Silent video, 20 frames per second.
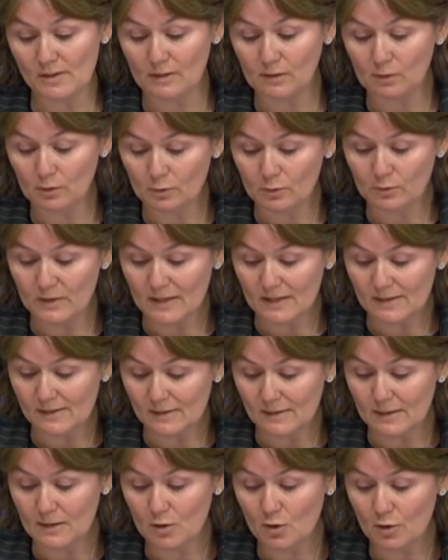including
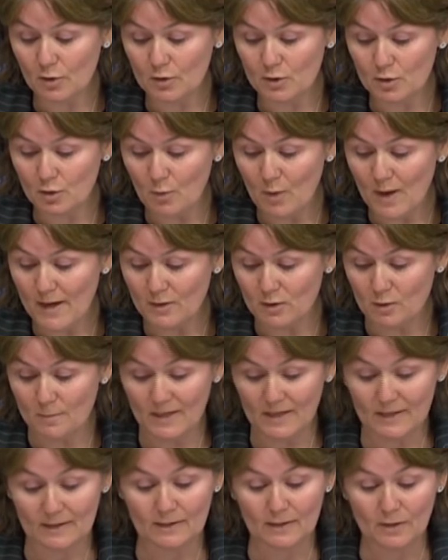senior UN
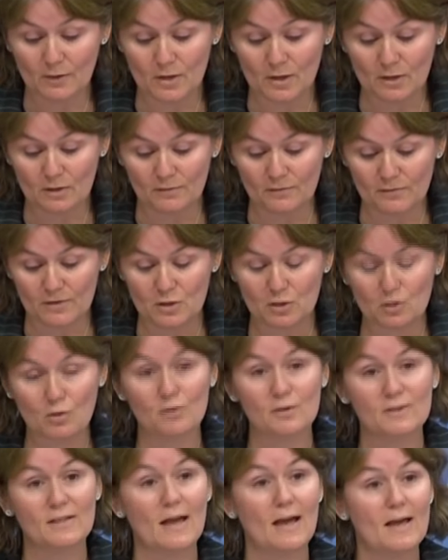humanitarian officials,